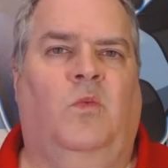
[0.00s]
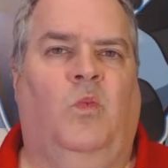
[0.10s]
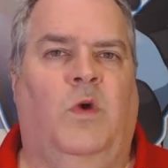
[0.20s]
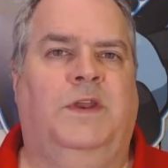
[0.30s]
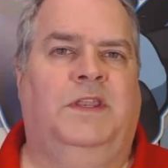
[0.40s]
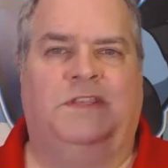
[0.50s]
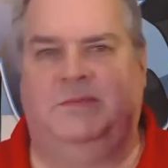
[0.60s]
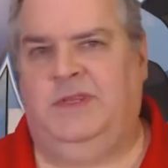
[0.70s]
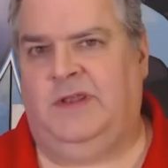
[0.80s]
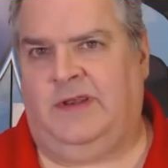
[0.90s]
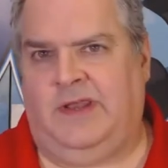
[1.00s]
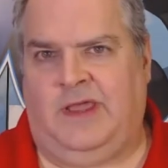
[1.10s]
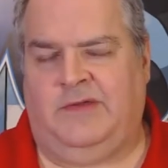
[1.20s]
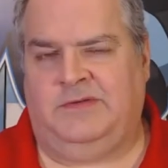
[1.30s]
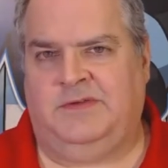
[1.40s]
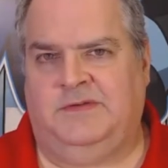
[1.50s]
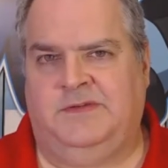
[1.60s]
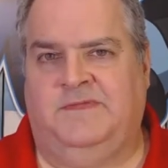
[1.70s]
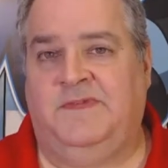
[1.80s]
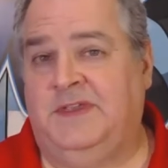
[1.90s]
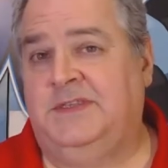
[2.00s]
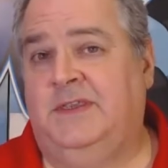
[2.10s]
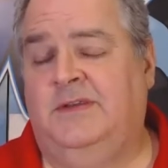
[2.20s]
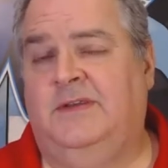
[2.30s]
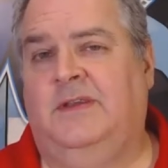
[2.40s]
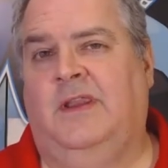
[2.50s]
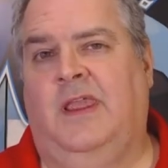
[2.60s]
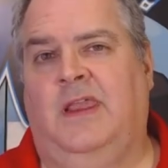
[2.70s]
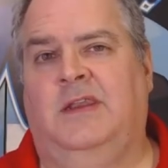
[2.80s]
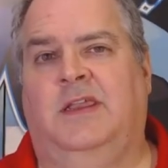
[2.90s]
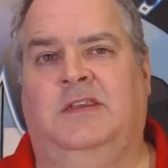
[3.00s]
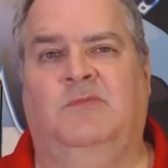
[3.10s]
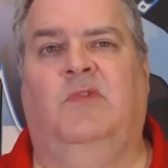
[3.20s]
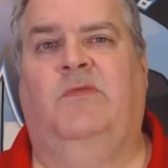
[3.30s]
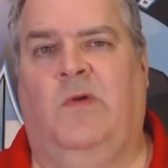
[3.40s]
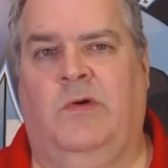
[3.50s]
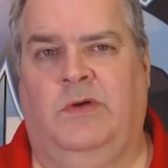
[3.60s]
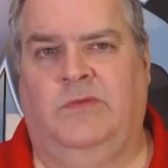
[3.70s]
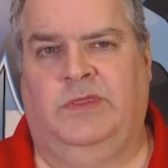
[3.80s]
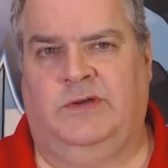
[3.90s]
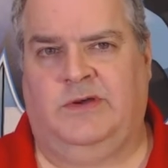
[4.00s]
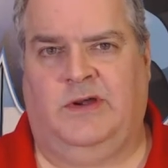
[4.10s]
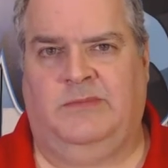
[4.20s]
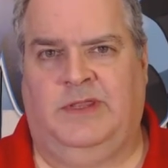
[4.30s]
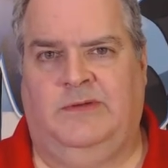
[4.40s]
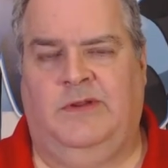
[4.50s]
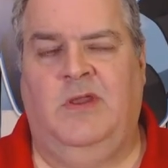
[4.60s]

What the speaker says: what needs to be done now to fix it and to move forward with the tournament.